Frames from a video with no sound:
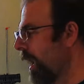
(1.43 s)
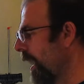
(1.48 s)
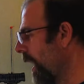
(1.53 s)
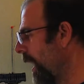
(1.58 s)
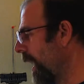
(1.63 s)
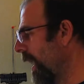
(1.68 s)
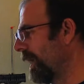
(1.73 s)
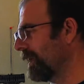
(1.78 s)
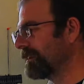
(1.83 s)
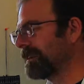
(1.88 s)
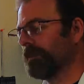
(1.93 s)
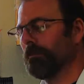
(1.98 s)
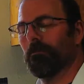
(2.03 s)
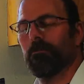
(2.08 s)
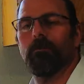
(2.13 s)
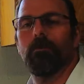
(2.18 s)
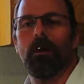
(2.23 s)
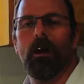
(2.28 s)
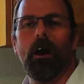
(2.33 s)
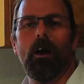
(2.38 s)
Awesome.
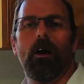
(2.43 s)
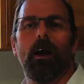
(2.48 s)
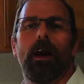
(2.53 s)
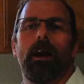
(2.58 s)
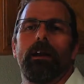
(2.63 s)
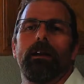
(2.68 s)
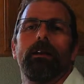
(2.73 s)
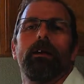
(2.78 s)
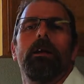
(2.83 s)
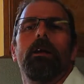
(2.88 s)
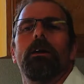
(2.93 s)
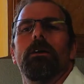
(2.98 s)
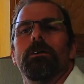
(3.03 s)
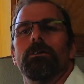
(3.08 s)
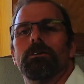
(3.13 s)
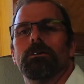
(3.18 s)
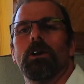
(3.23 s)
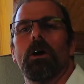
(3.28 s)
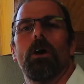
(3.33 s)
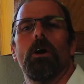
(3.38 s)
All right.
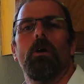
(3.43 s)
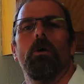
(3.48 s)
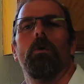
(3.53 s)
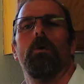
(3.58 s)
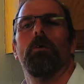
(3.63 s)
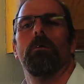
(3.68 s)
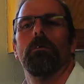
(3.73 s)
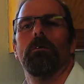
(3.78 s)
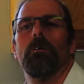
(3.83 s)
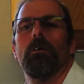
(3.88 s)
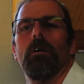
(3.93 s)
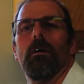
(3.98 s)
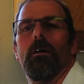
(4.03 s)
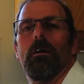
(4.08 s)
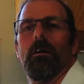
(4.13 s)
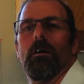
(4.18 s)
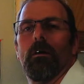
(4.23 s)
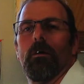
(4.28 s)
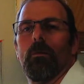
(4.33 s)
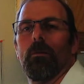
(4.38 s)
So
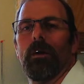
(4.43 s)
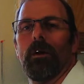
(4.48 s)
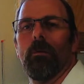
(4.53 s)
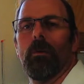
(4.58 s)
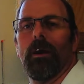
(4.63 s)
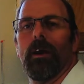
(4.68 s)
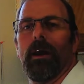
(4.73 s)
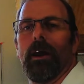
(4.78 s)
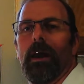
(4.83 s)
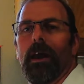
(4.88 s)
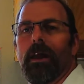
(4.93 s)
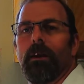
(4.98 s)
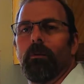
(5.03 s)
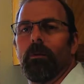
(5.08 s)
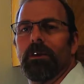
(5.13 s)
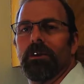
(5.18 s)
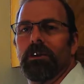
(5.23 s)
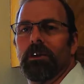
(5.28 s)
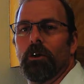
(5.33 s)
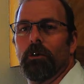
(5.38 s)
we went ahead and
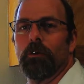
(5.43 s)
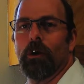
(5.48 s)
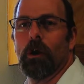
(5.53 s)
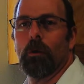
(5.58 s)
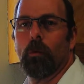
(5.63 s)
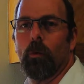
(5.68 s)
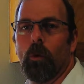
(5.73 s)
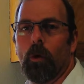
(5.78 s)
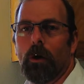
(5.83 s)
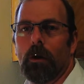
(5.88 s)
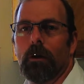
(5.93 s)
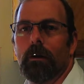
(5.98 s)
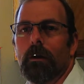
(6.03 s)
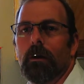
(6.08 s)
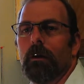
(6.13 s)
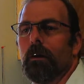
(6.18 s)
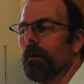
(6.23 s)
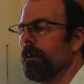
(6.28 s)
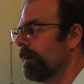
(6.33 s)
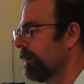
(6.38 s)
we chilled our wort.
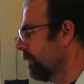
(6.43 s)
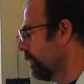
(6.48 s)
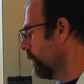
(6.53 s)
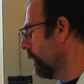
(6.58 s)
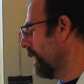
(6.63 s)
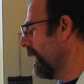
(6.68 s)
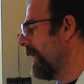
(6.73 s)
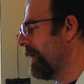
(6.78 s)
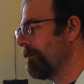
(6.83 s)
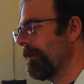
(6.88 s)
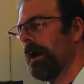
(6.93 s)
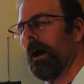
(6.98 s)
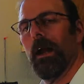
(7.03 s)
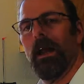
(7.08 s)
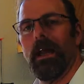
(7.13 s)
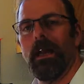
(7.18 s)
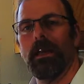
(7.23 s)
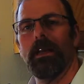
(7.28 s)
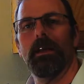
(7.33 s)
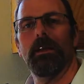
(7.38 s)
We're at about
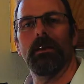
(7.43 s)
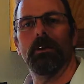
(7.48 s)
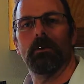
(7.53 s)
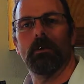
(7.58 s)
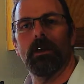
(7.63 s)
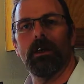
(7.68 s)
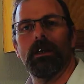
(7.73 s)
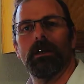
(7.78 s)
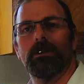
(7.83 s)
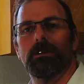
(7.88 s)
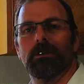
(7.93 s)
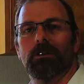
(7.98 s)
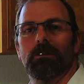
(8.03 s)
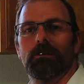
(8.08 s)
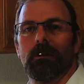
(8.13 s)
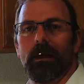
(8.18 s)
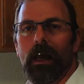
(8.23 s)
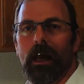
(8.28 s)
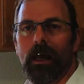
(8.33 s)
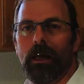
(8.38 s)
80 degrees,
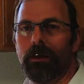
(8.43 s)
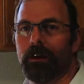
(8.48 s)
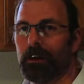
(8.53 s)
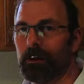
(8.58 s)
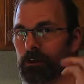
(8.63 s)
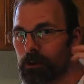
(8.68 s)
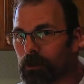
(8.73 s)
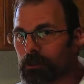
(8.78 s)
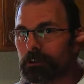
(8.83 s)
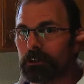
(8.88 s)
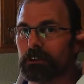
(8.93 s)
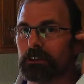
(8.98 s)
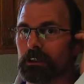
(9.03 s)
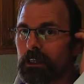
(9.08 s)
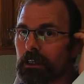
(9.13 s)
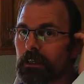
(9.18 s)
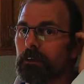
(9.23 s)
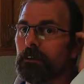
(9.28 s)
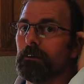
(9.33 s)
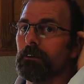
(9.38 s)
and the instructions
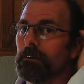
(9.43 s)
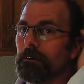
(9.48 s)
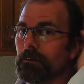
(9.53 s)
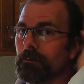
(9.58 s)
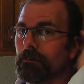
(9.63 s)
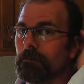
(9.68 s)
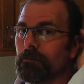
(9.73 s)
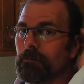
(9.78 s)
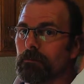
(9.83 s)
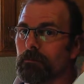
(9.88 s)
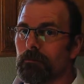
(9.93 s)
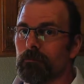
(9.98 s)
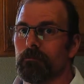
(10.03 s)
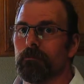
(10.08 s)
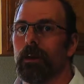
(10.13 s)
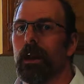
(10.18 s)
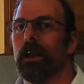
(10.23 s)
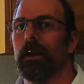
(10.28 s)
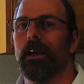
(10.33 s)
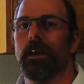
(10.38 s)
said
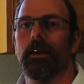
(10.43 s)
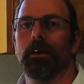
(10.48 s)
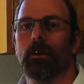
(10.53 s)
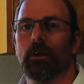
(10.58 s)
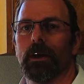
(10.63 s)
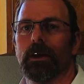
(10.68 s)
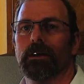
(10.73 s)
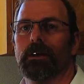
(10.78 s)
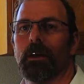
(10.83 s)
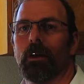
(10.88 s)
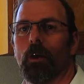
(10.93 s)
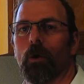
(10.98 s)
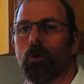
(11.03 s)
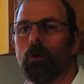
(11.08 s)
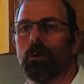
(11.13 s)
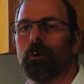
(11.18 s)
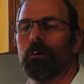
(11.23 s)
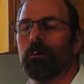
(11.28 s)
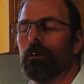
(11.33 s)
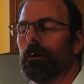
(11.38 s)
80 degrees and
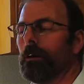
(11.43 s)
lower.